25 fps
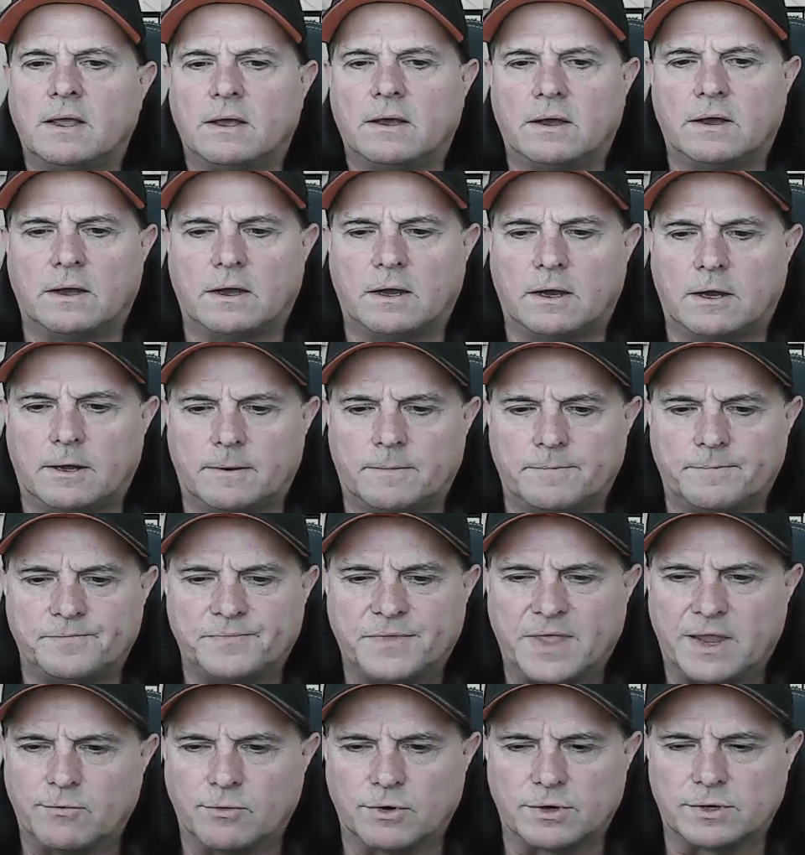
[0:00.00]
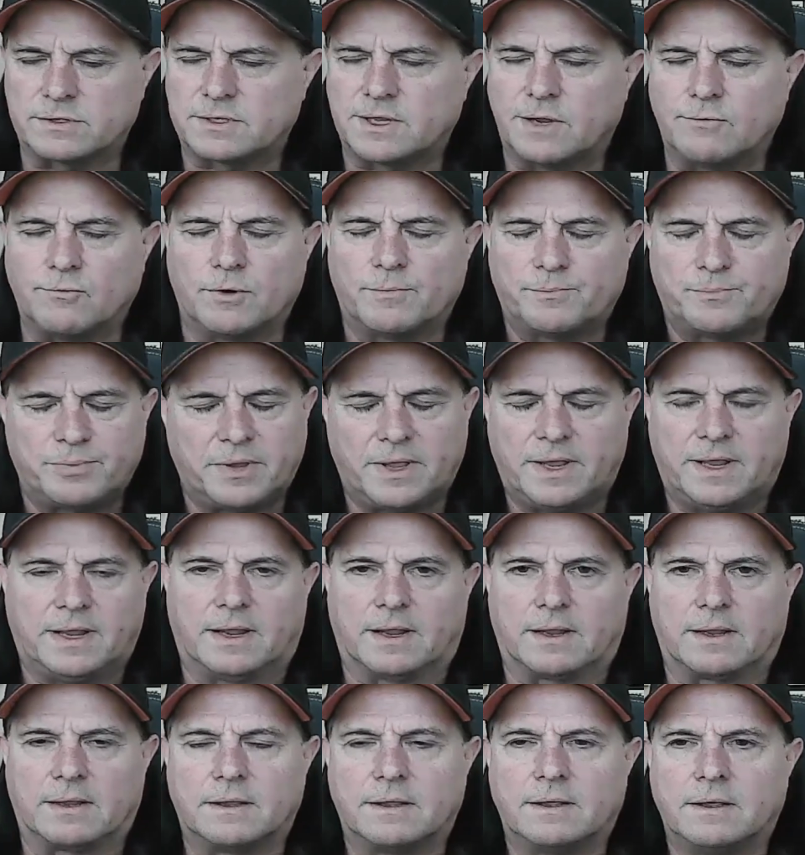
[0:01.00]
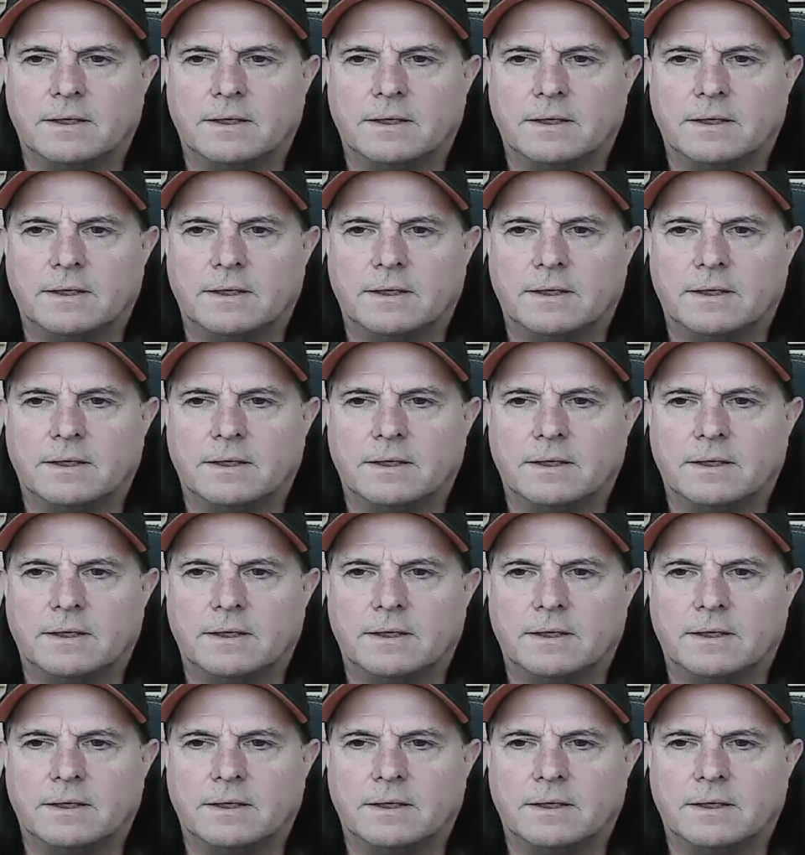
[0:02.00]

They weren't playing.